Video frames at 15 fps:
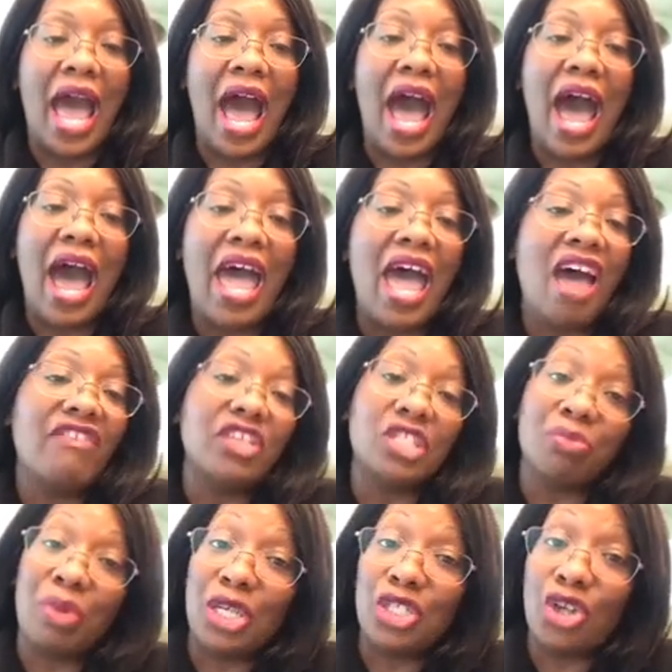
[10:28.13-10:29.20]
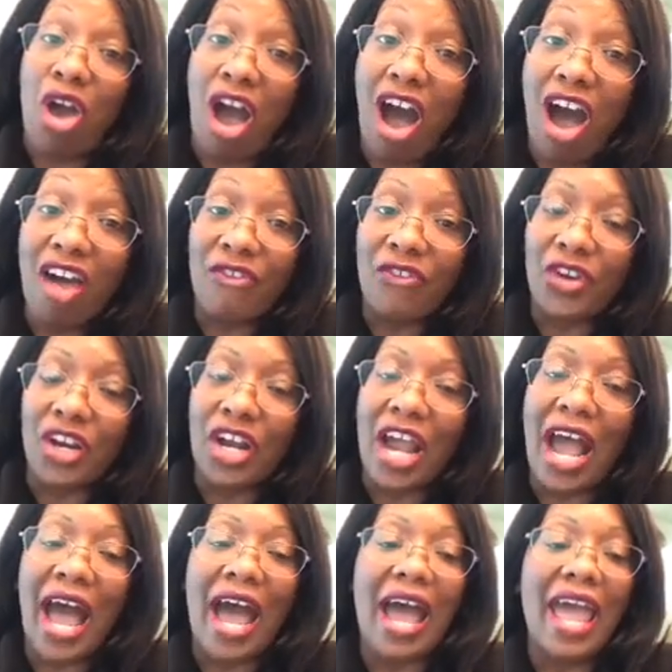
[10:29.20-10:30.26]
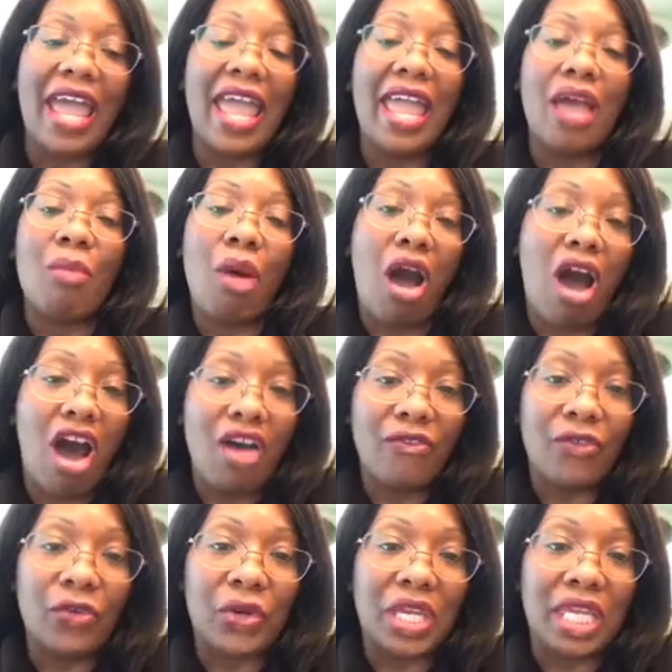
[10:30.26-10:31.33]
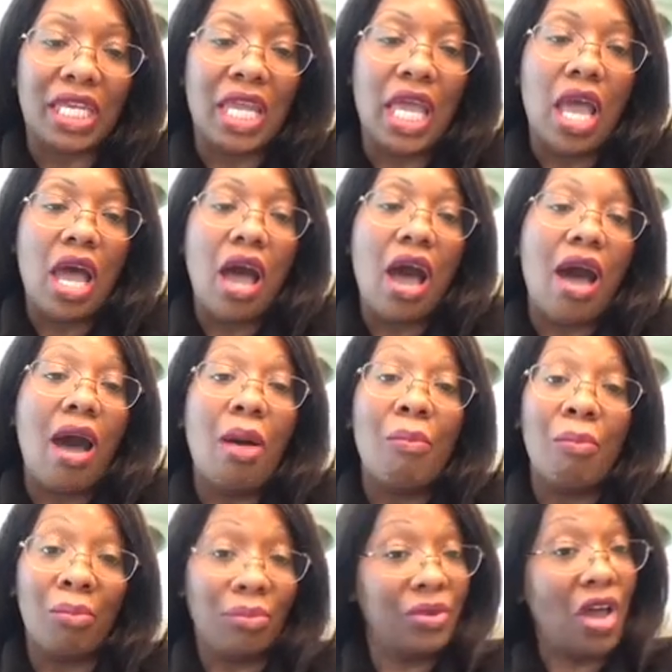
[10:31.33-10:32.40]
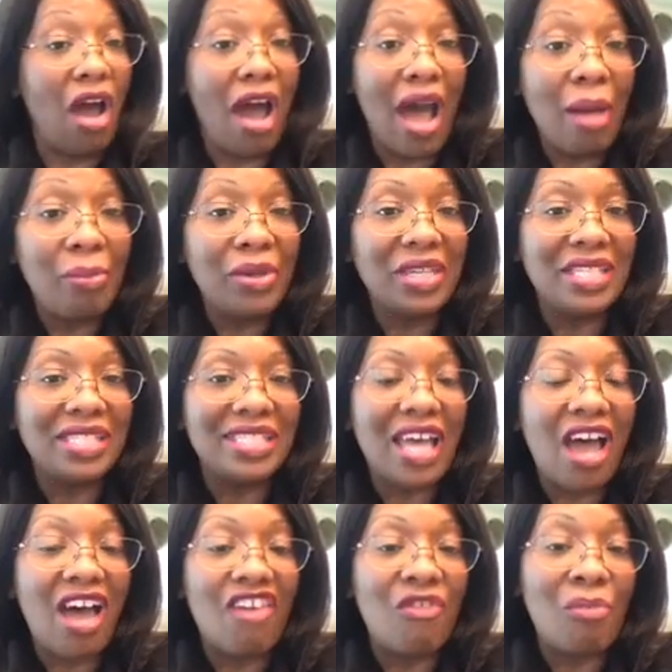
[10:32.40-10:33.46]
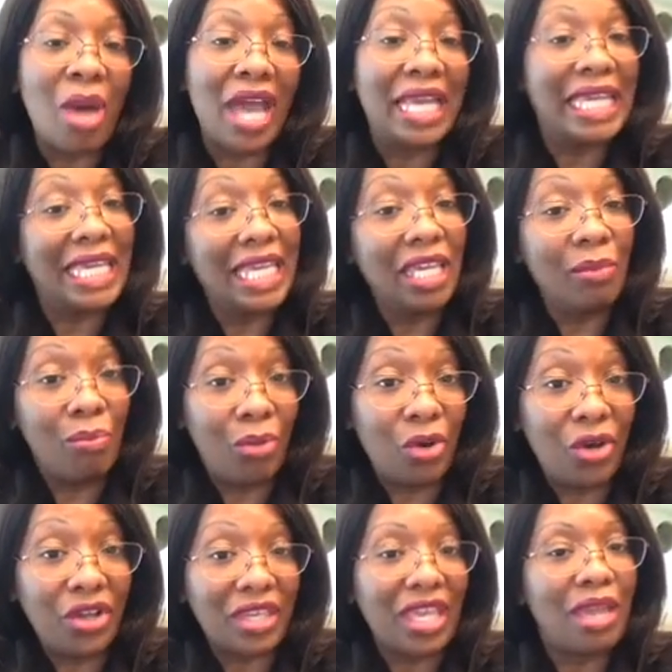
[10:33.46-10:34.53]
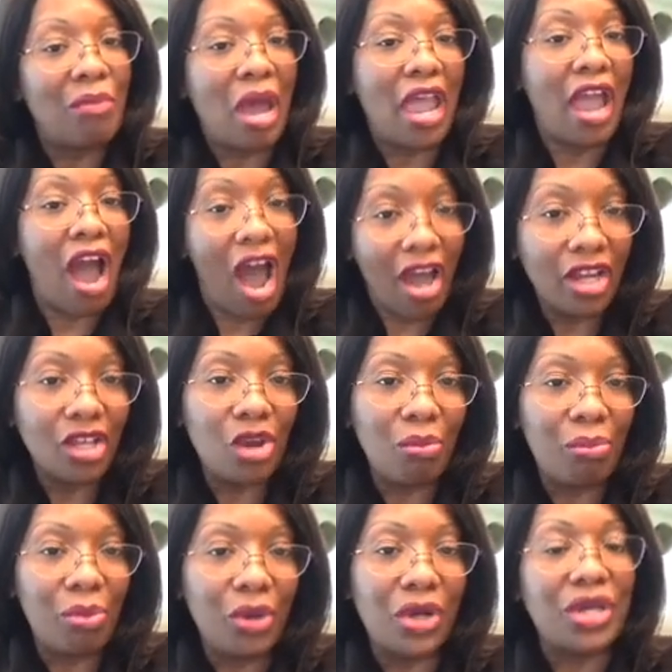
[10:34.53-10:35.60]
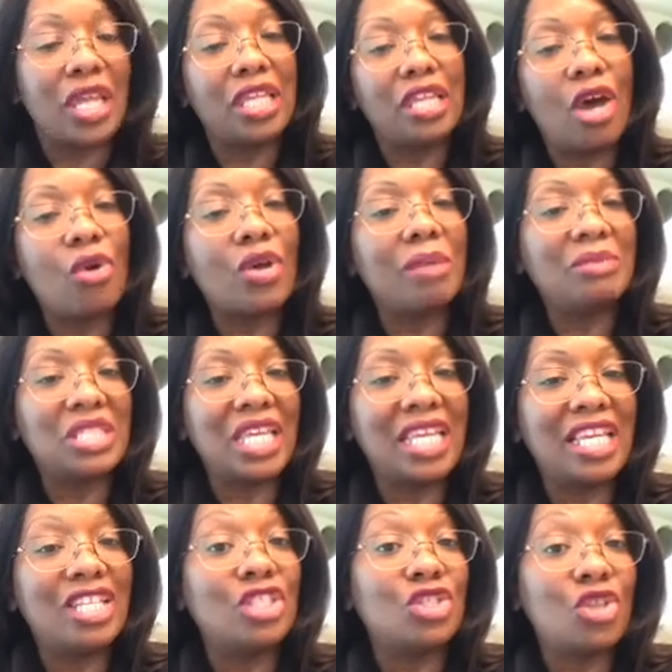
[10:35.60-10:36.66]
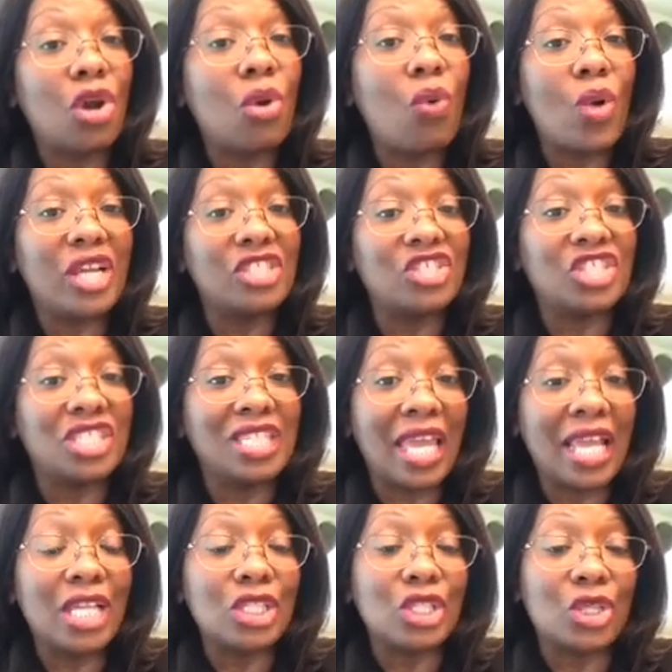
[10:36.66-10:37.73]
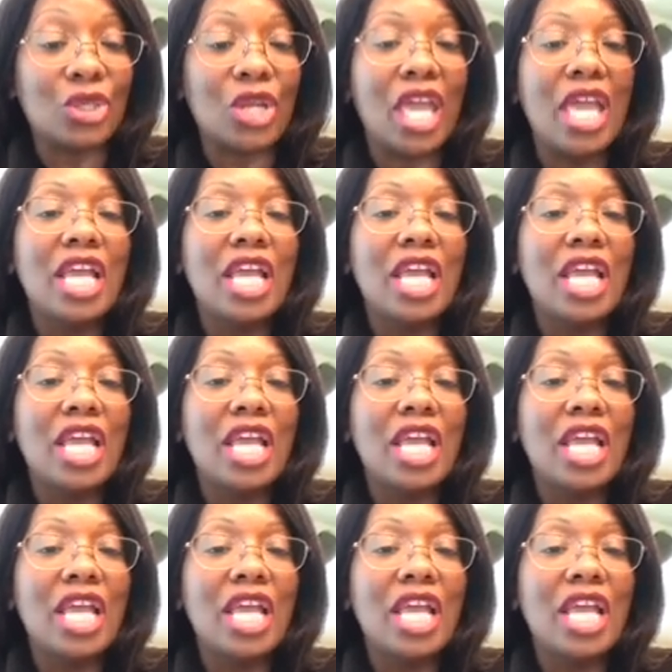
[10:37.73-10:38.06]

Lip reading: I have a special offer. I am offering copies of my ebook and my audiobook, Locum Tenens, Your Questions Answered.